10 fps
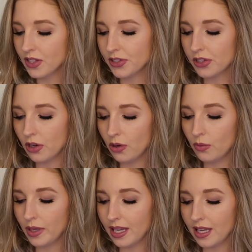
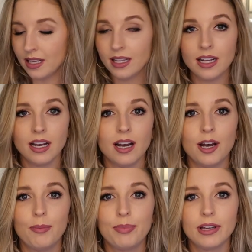So we ended
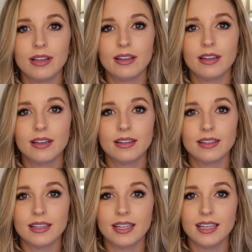up,
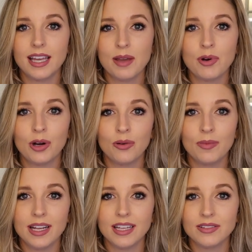he came
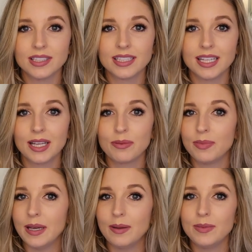home and he was
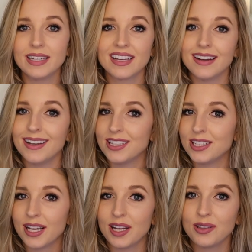like, babe, you gotta
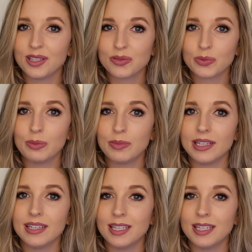check out this Roomba.